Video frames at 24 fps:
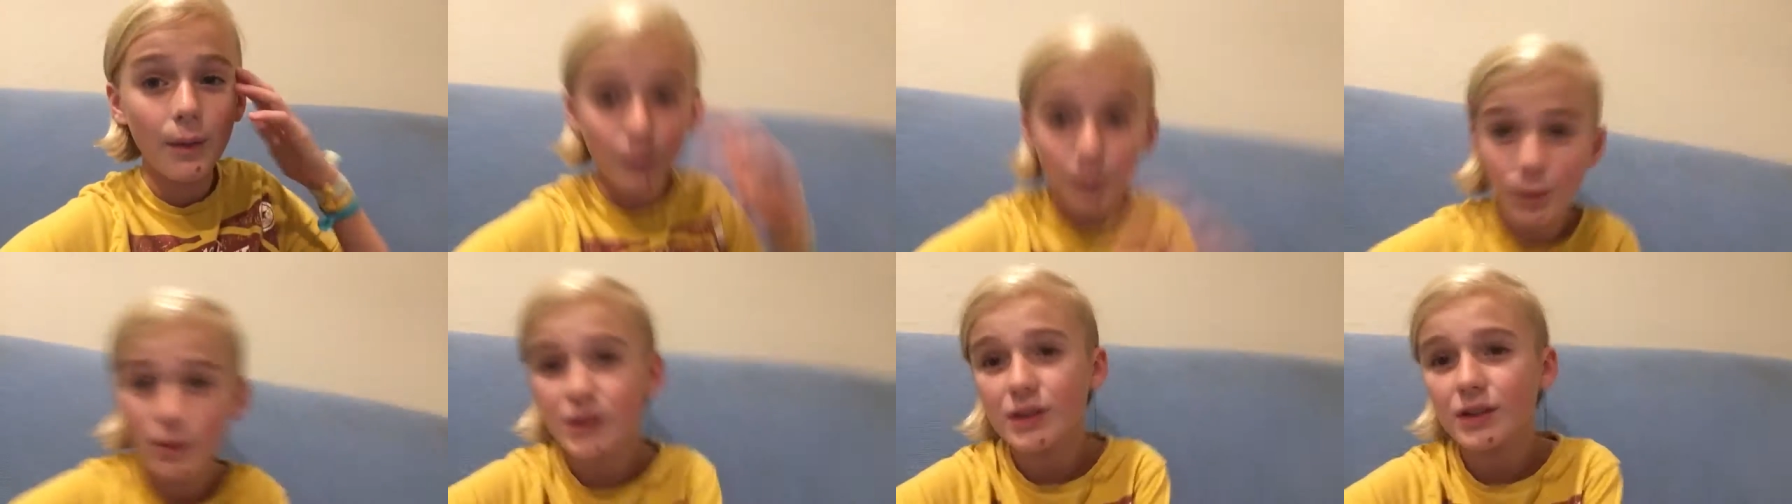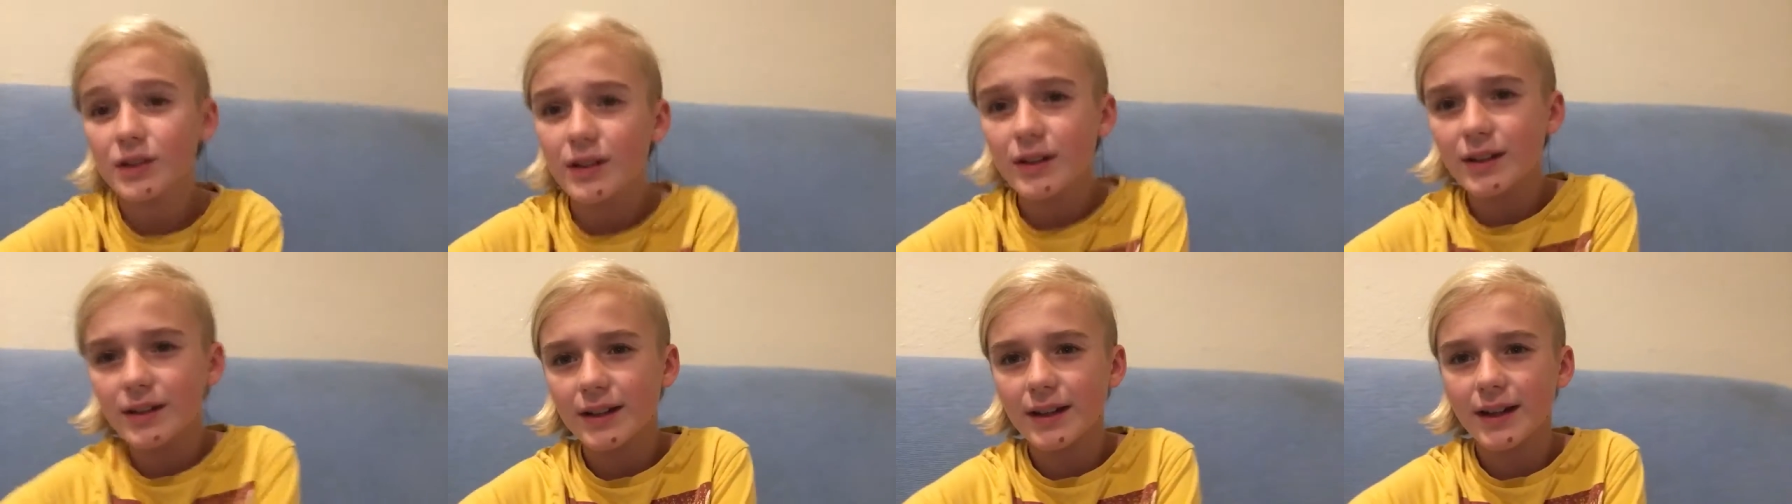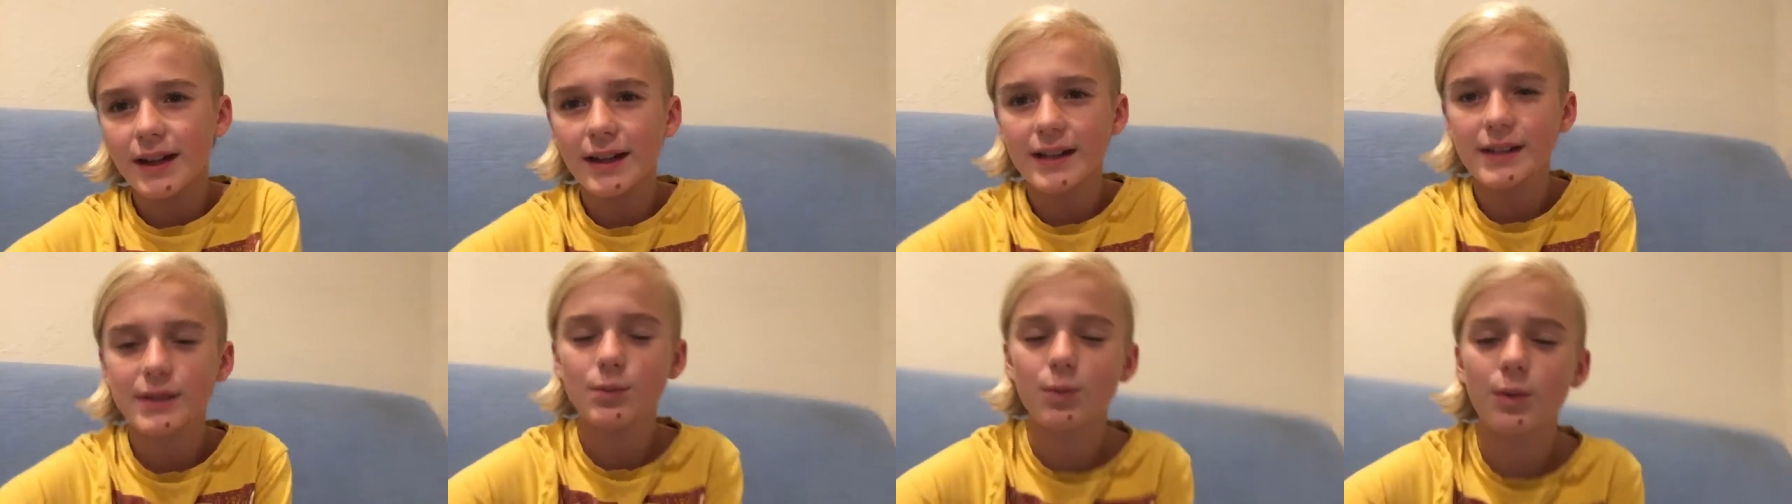What's going on
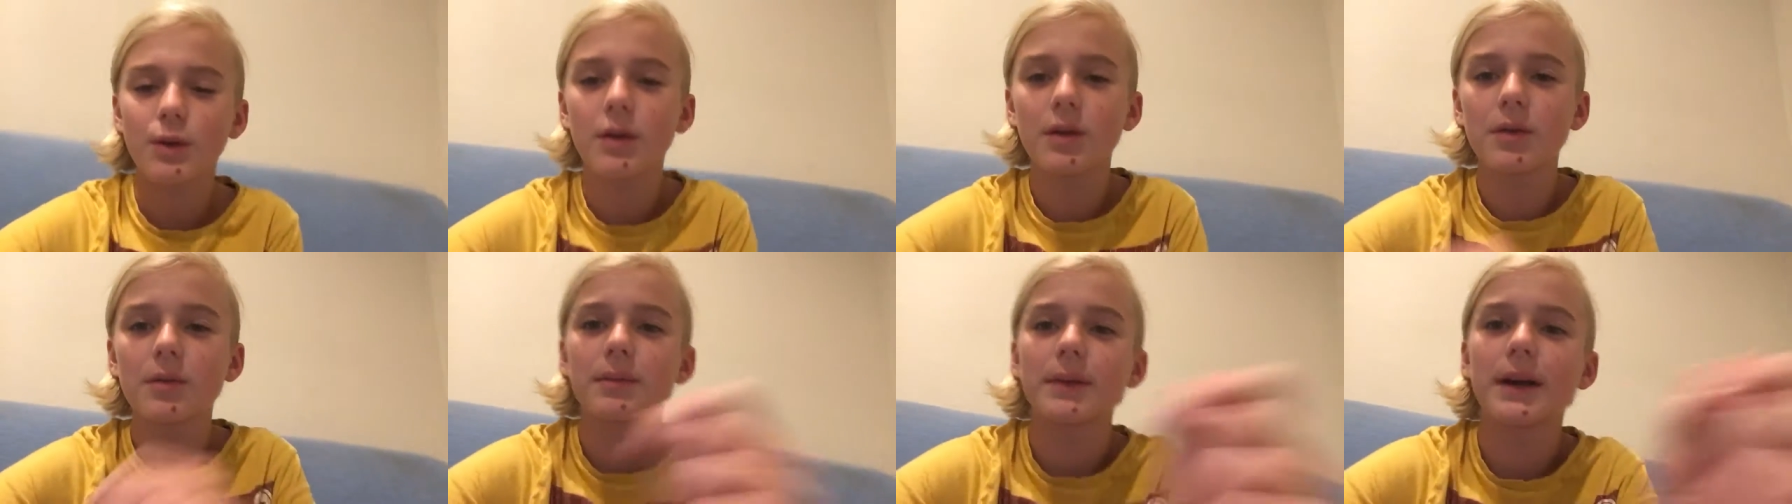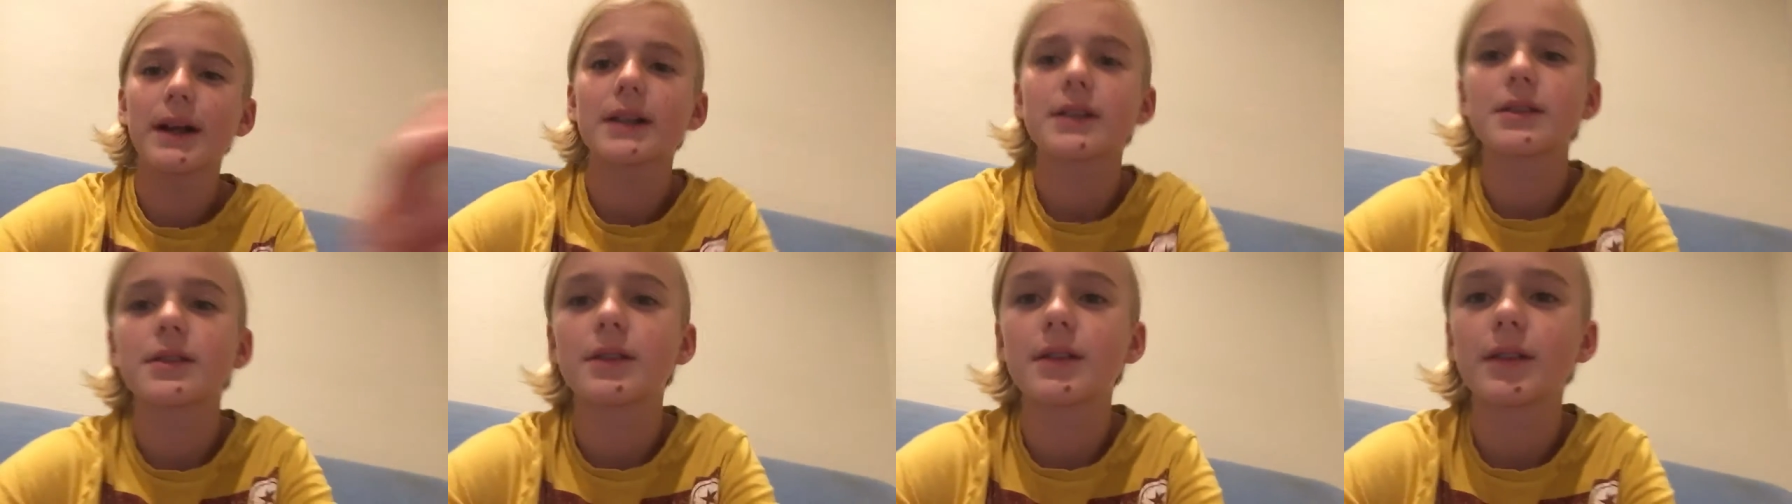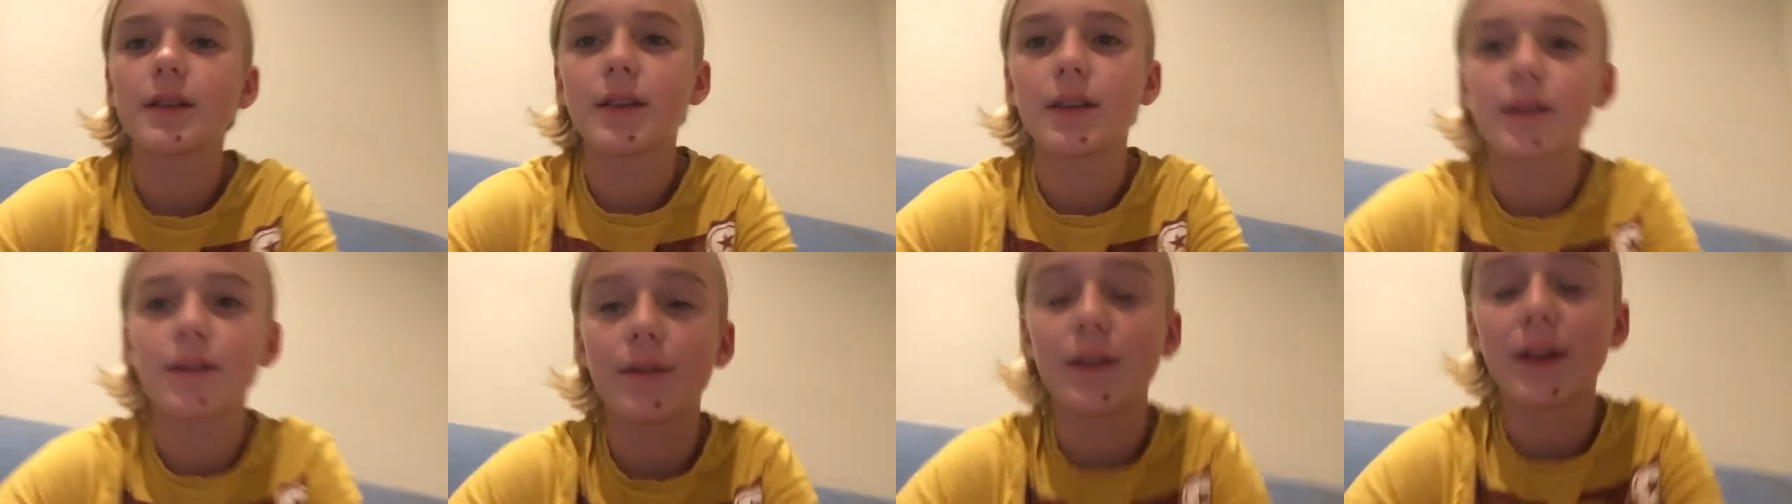guys? Welcome back to
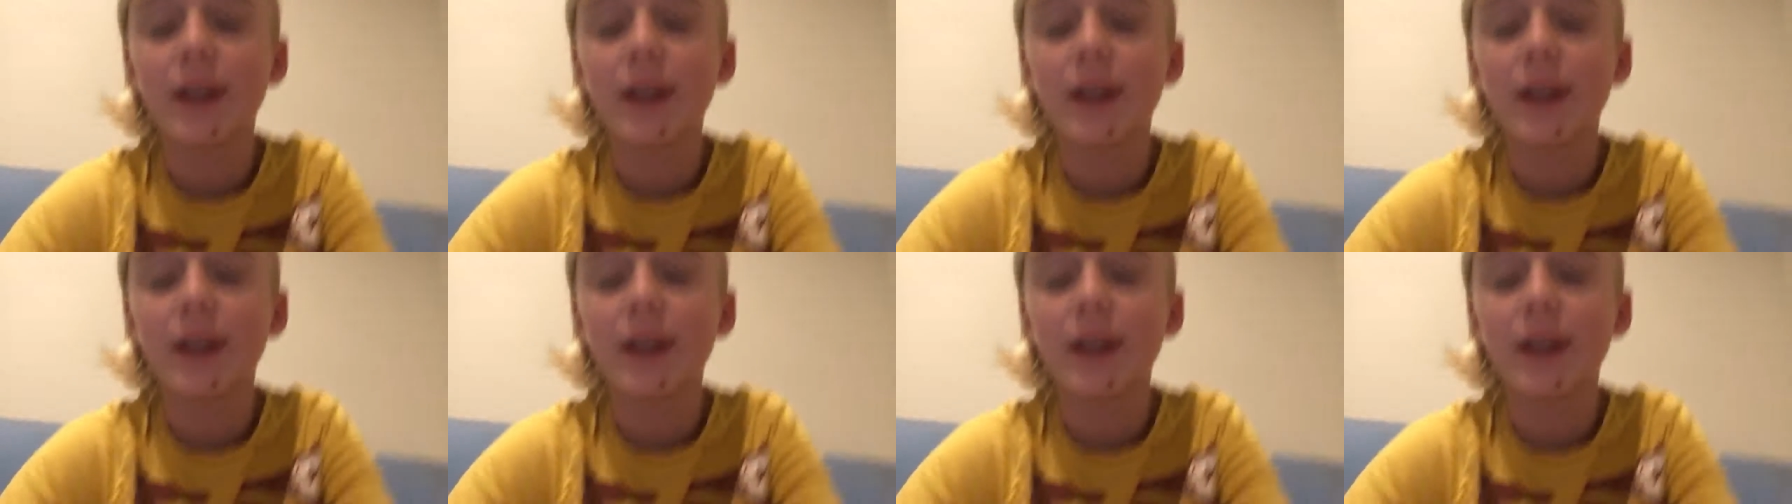another